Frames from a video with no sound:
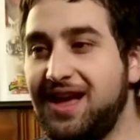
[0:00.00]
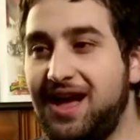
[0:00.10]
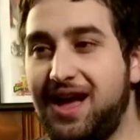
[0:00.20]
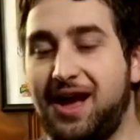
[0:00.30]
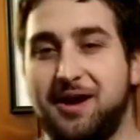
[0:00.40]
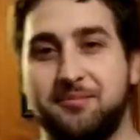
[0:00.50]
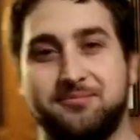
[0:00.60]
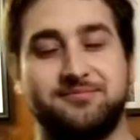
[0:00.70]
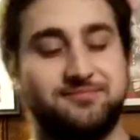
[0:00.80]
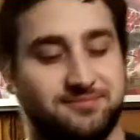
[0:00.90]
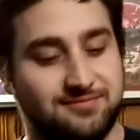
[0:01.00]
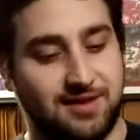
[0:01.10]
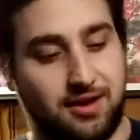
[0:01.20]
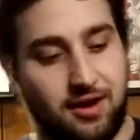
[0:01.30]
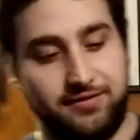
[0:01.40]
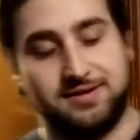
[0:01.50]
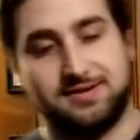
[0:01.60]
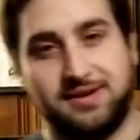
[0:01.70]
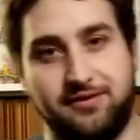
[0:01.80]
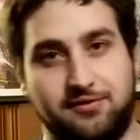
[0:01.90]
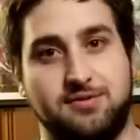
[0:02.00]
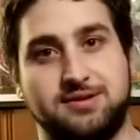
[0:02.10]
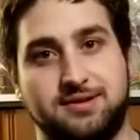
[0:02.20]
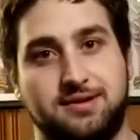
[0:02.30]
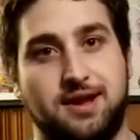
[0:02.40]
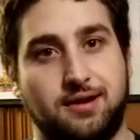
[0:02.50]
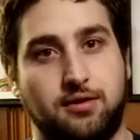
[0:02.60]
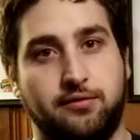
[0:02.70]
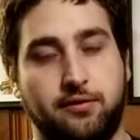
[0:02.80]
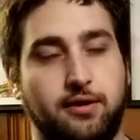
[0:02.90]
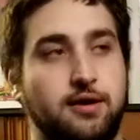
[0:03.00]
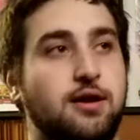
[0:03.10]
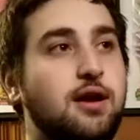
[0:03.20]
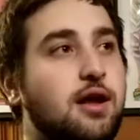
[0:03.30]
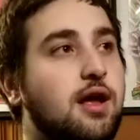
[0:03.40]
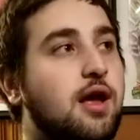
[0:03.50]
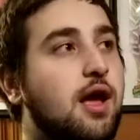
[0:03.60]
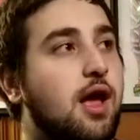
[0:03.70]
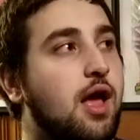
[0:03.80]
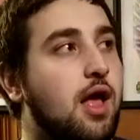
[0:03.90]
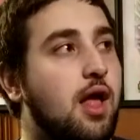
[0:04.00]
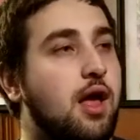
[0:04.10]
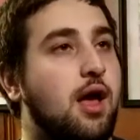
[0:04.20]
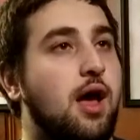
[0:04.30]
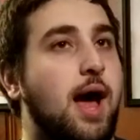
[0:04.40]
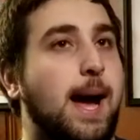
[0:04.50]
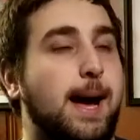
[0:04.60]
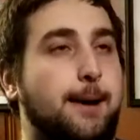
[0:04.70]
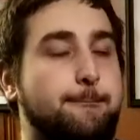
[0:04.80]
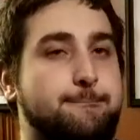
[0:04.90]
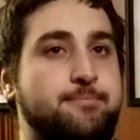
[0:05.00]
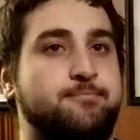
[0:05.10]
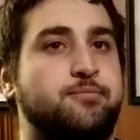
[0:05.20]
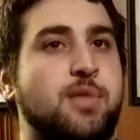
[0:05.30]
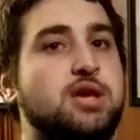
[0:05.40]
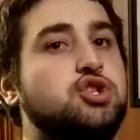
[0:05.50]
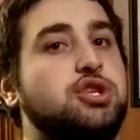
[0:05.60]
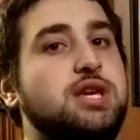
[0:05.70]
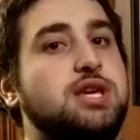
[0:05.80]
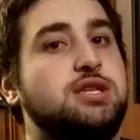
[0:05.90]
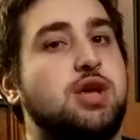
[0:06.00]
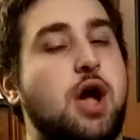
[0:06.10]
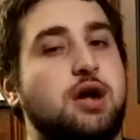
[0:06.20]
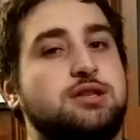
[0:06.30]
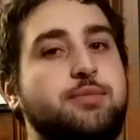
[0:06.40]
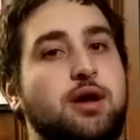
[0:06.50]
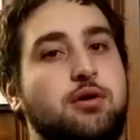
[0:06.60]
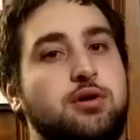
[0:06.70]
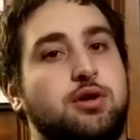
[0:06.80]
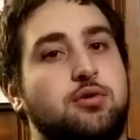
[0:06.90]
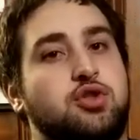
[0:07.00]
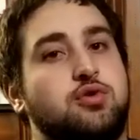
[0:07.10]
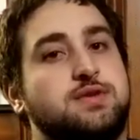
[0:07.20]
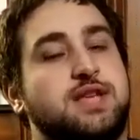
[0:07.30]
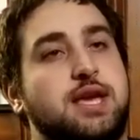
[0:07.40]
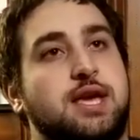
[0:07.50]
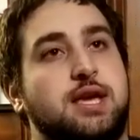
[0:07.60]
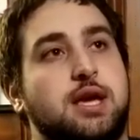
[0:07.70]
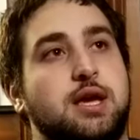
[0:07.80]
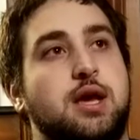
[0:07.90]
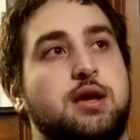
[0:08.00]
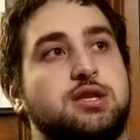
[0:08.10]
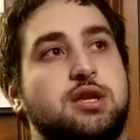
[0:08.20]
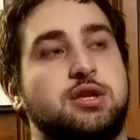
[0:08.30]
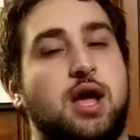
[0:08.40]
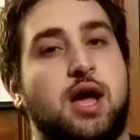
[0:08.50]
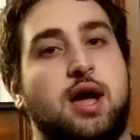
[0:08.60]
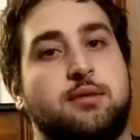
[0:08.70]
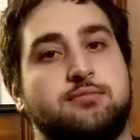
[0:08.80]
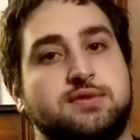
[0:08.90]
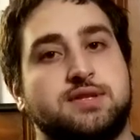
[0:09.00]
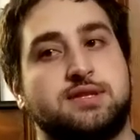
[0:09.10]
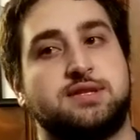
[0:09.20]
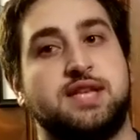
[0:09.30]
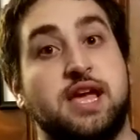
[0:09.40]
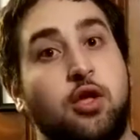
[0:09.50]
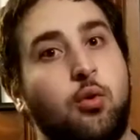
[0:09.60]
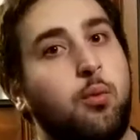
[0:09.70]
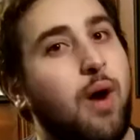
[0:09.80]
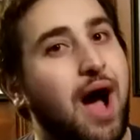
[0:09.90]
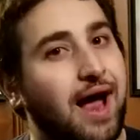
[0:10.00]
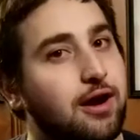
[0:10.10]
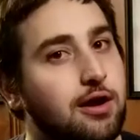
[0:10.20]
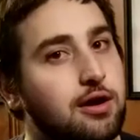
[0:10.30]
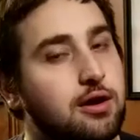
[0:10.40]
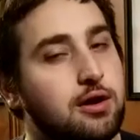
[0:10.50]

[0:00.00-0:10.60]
Um, and obviously everyone said, "Yeah, go for it." Um, she talked about, you know, using um, stale wire